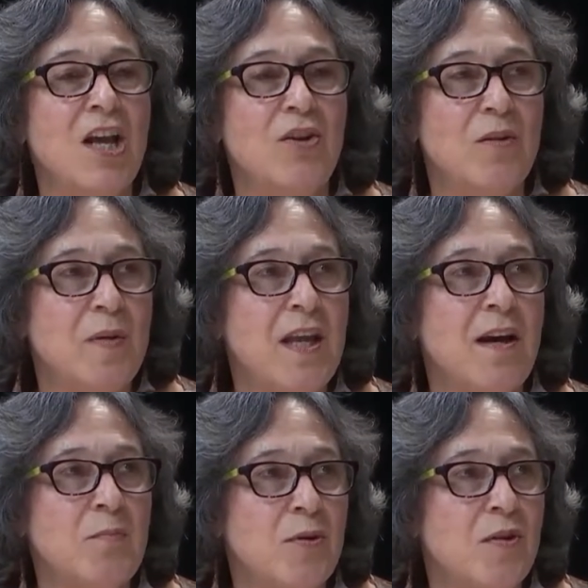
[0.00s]
could be
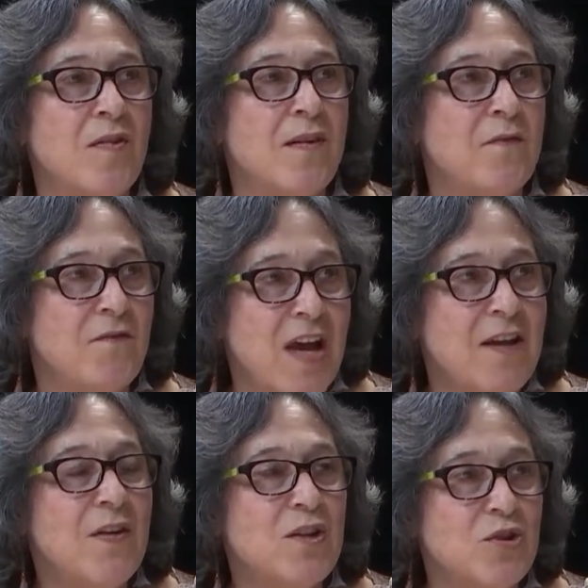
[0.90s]
upwards of
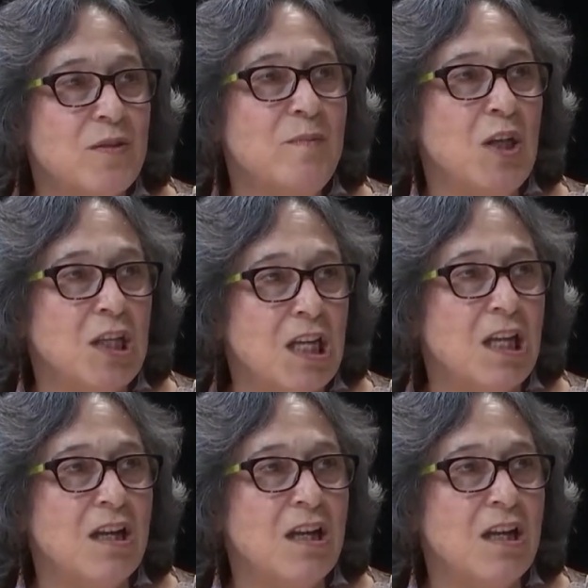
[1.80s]
$500 million.